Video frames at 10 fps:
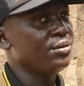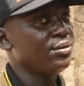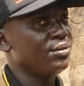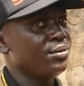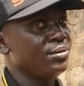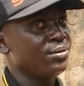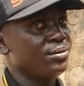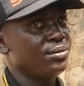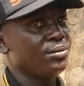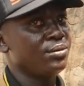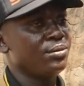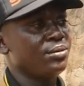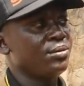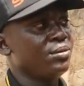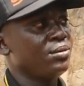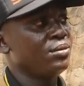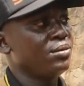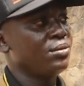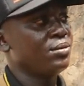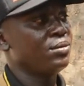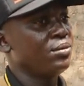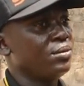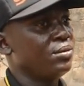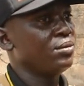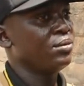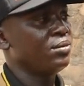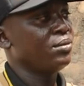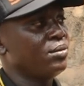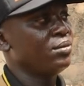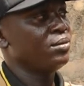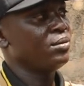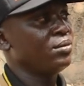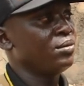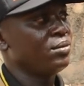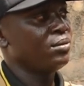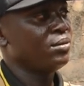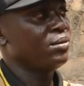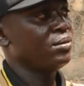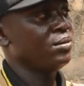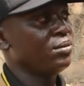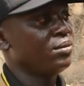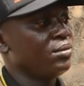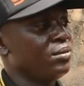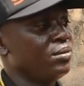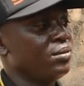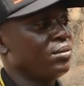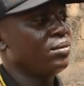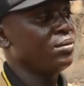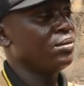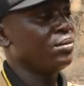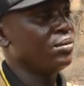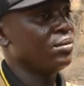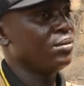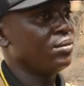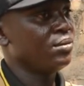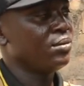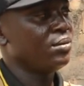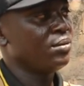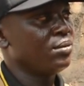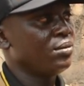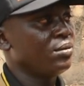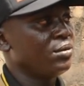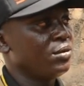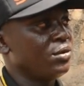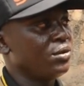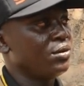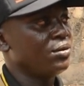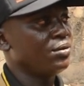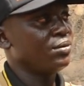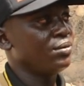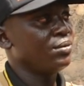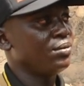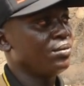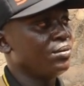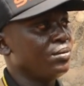No words are spoken by the person on screen.